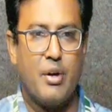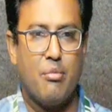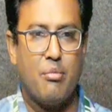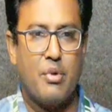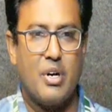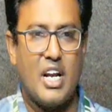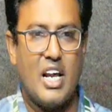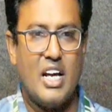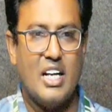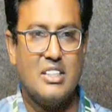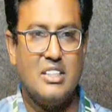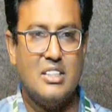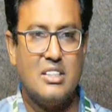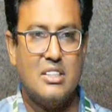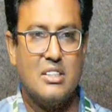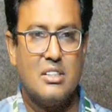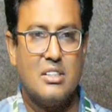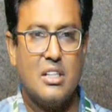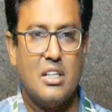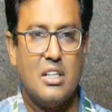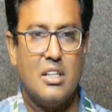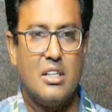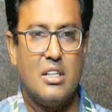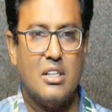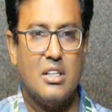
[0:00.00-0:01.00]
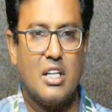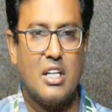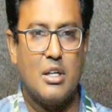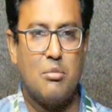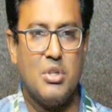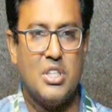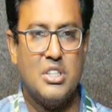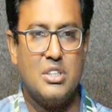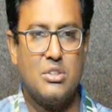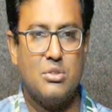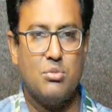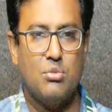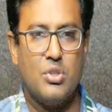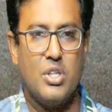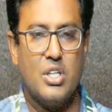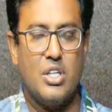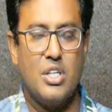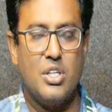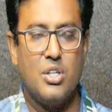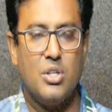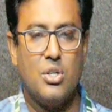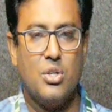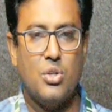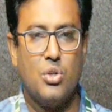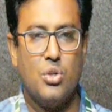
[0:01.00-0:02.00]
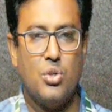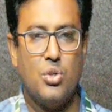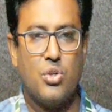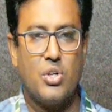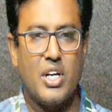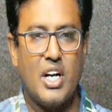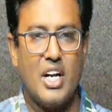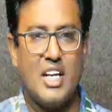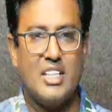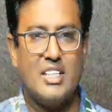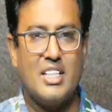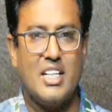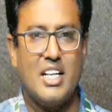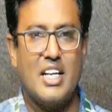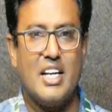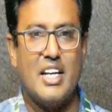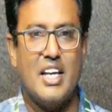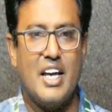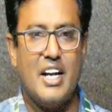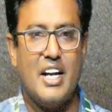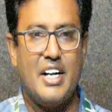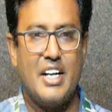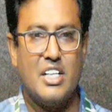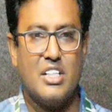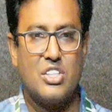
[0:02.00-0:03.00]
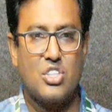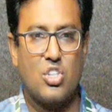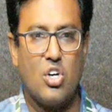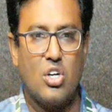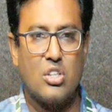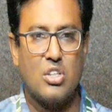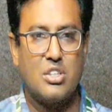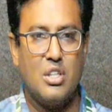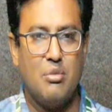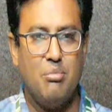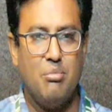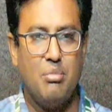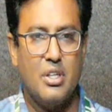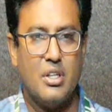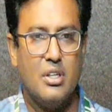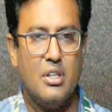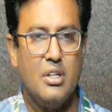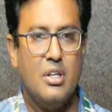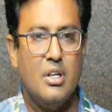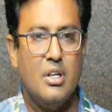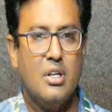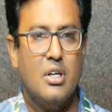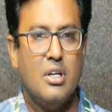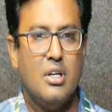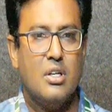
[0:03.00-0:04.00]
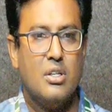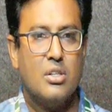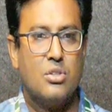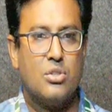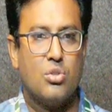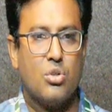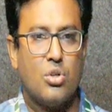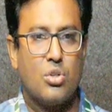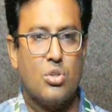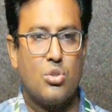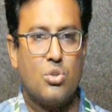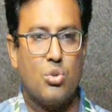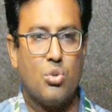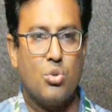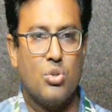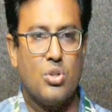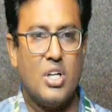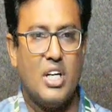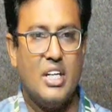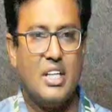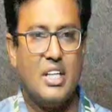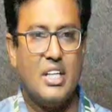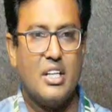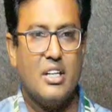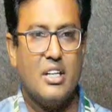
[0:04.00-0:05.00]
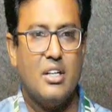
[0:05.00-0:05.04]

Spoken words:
class, that means we utilize the inheritance concept. So through that